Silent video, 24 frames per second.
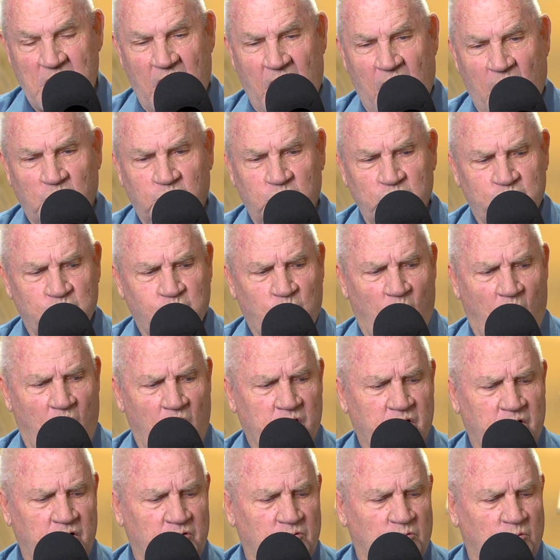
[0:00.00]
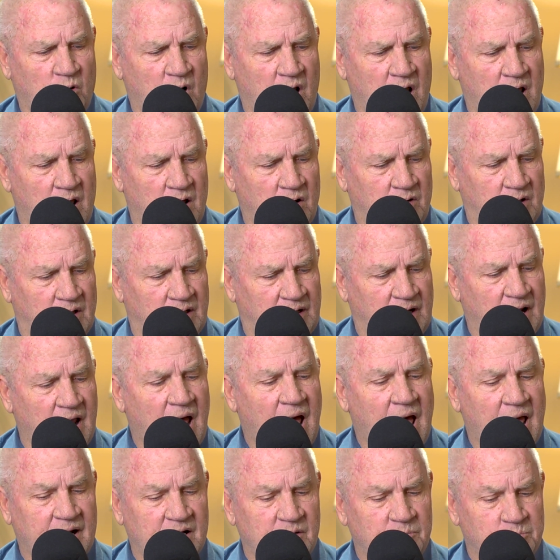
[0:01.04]
I was walking around and
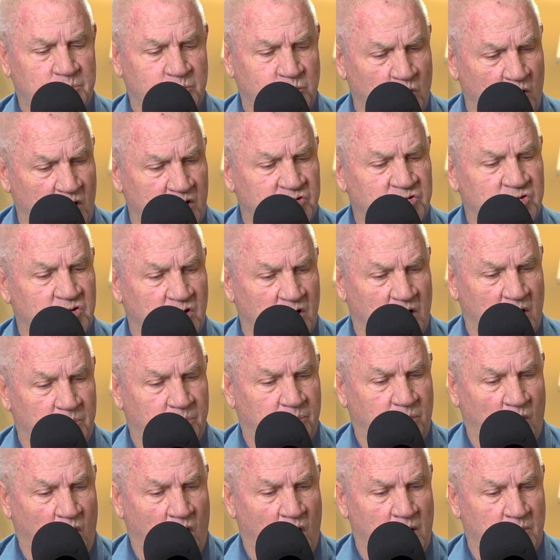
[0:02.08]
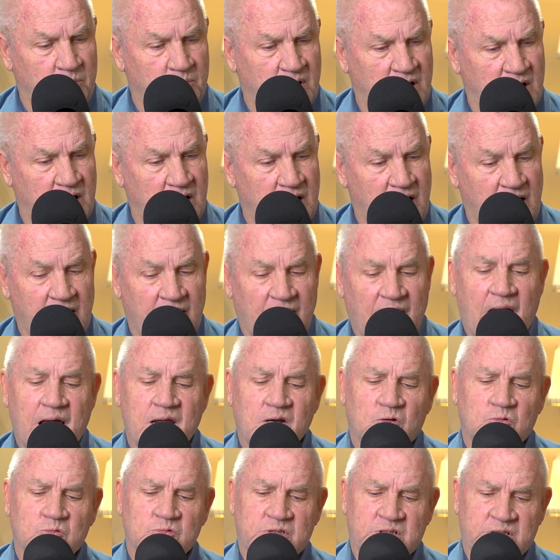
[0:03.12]
God impressed upon me, and I
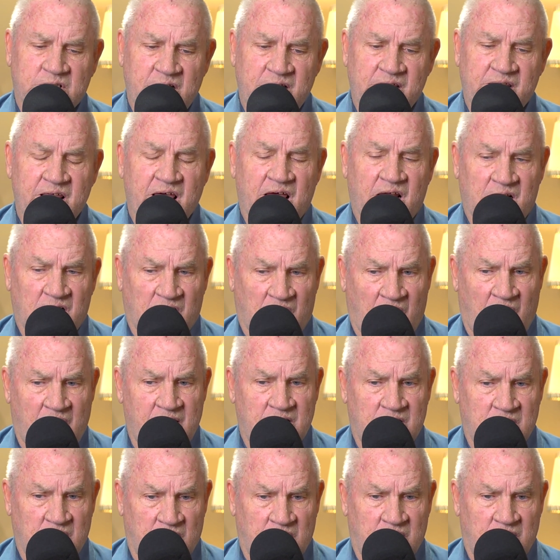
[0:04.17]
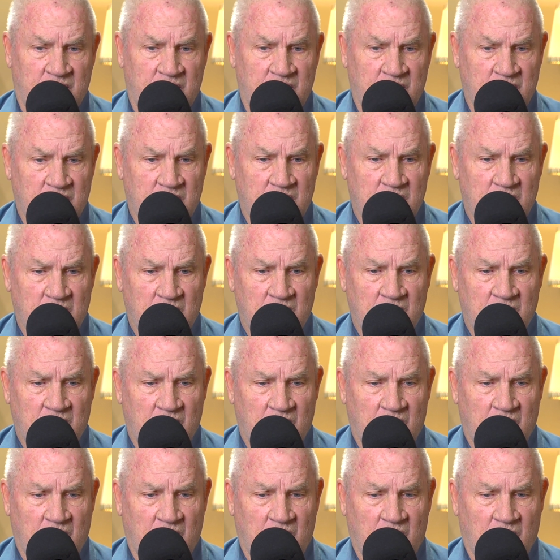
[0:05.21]
don't say that lightly,
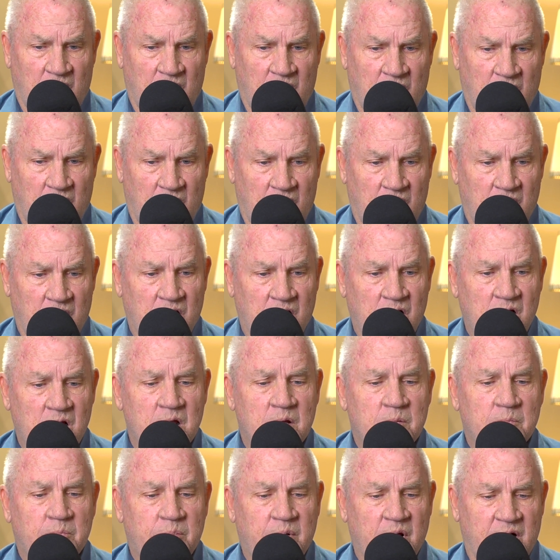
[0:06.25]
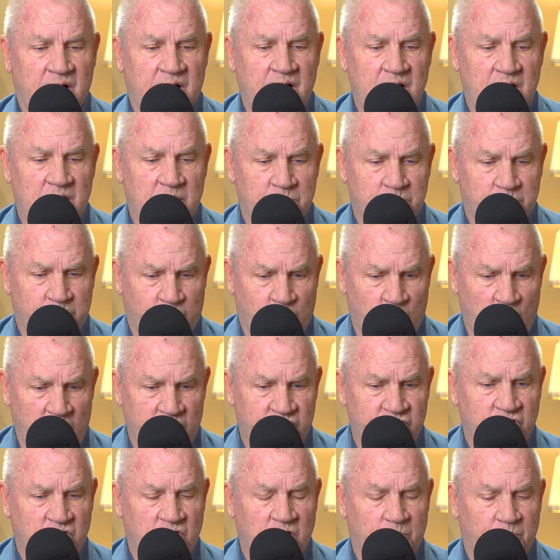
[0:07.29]
uh, but He
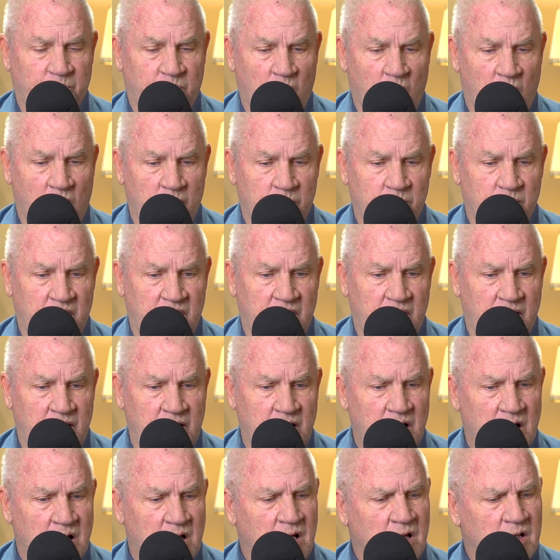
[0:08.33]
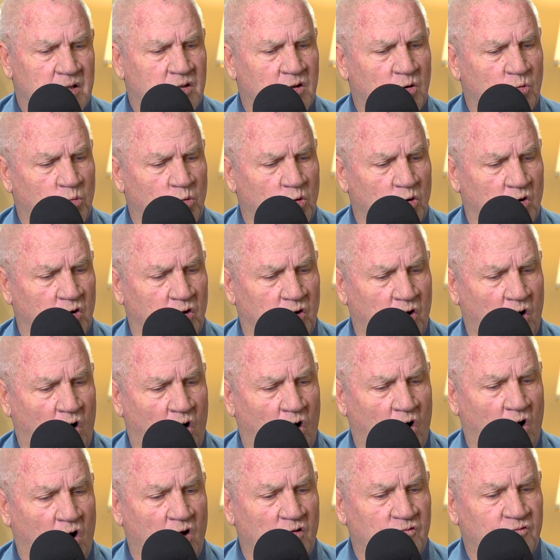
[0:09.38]
impressed upon me there were an
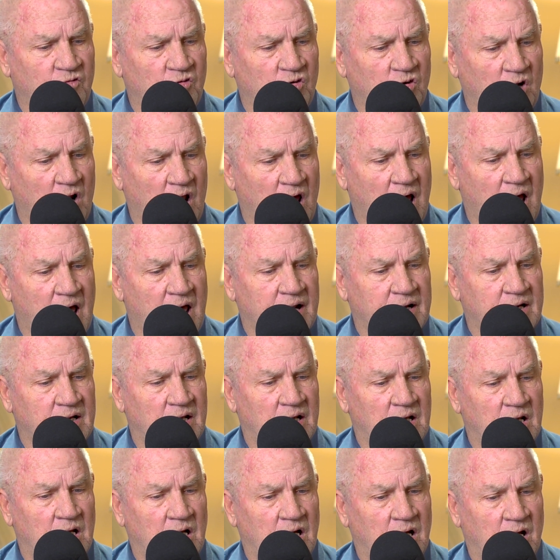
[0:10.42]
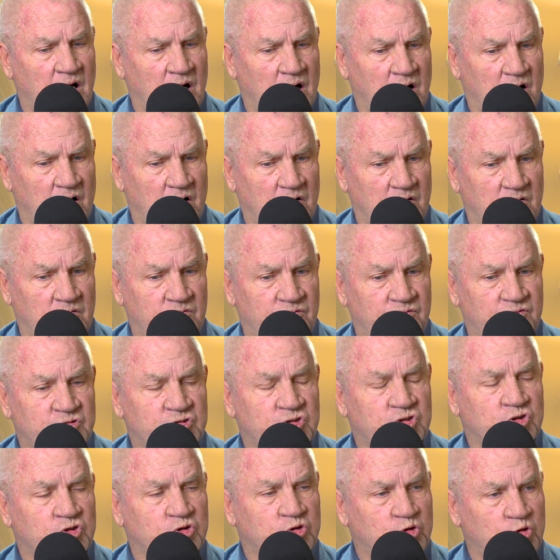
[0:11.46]
awful lot of
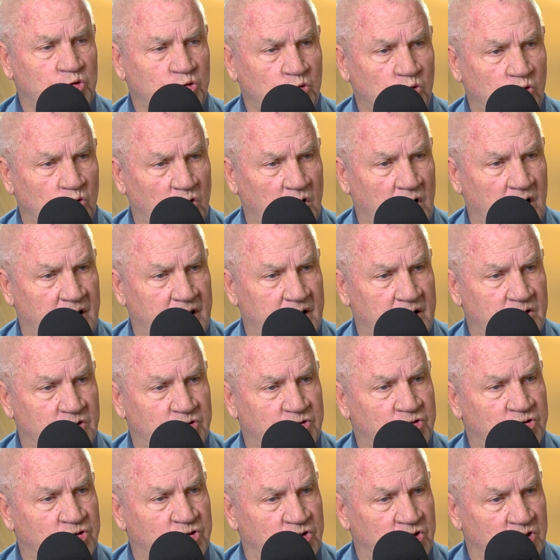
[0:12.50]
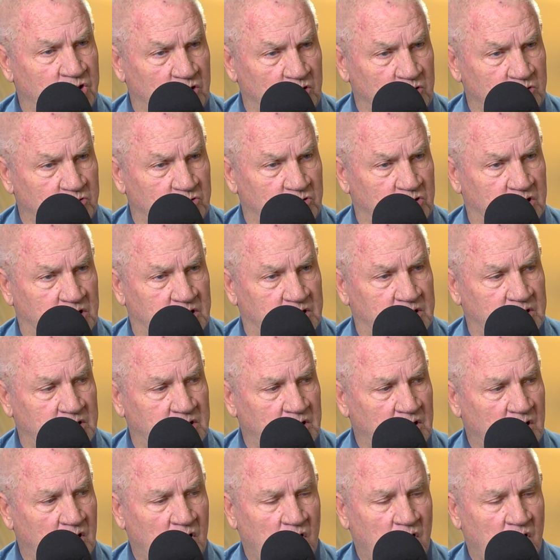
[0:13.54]
school age children